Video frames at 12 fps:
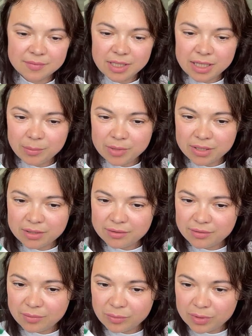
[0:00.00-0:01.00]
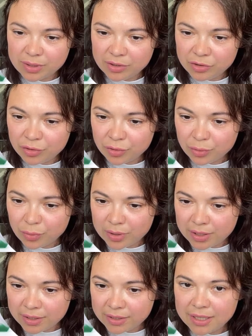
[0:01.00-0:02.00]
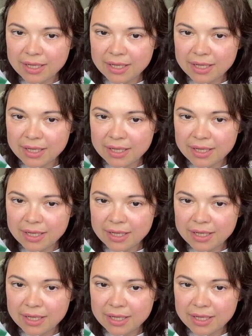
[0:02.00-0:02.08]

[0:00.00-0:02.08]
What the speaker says: and I'm not really sure why.